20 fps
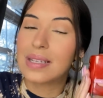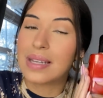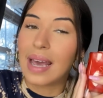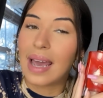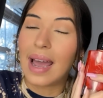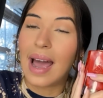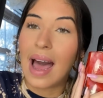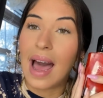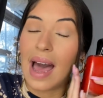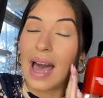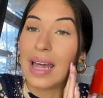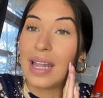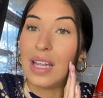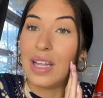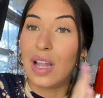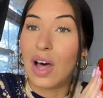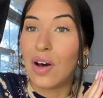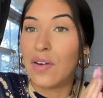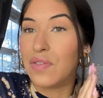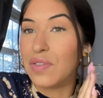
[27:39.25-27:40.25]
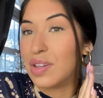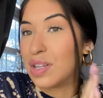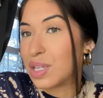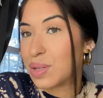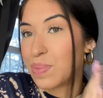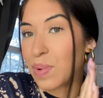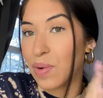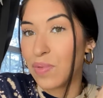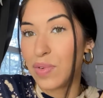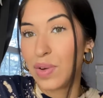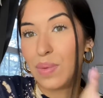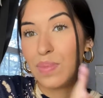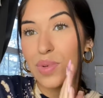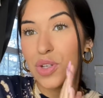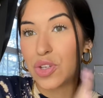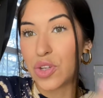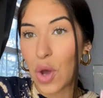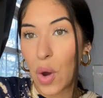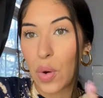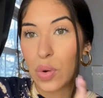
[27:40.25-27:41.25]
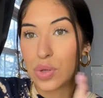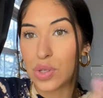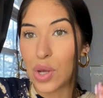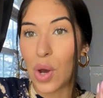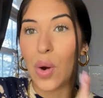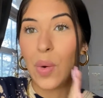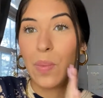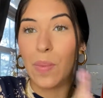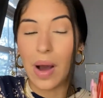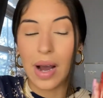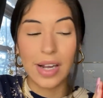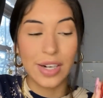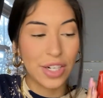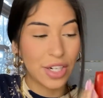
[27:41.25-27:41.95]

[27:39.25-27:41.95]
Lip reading: Like I love this perfume so much.